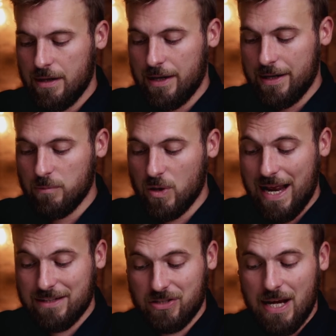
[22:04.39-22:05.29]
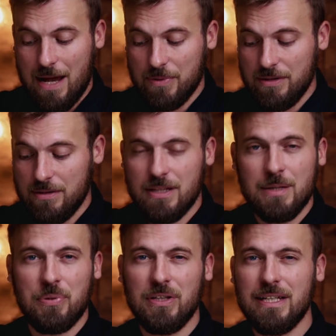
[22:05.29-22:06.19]
Um, what actually happened?
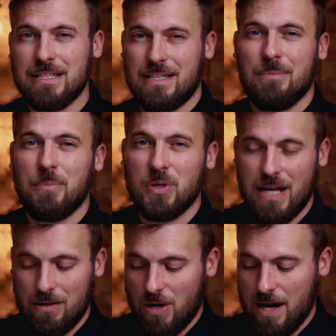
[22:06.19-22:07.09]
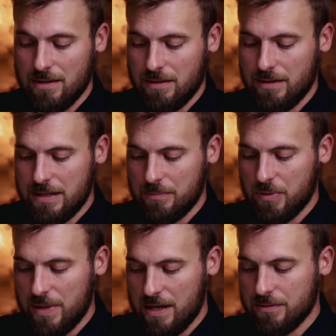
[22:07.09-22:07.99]
The police put down riots on the
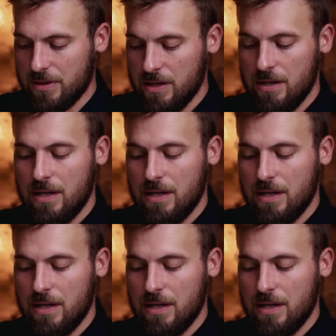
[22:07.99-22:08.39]
Temple Mount,